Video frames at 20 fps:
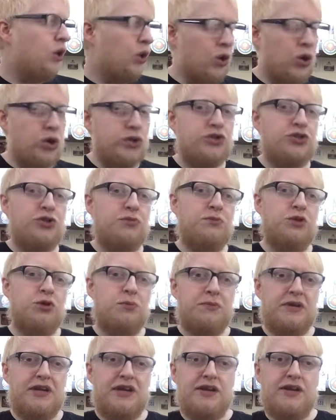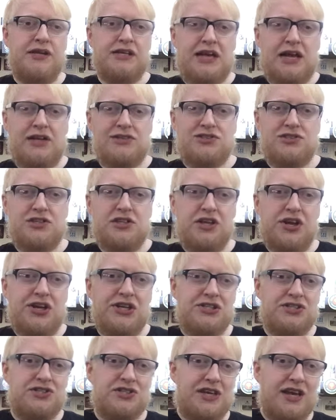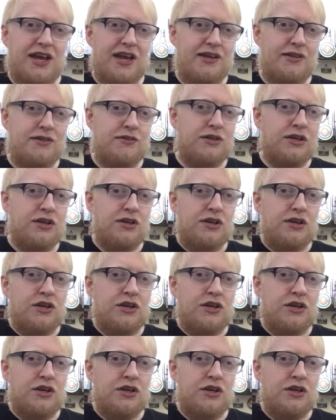autumnal beer as the nights are getting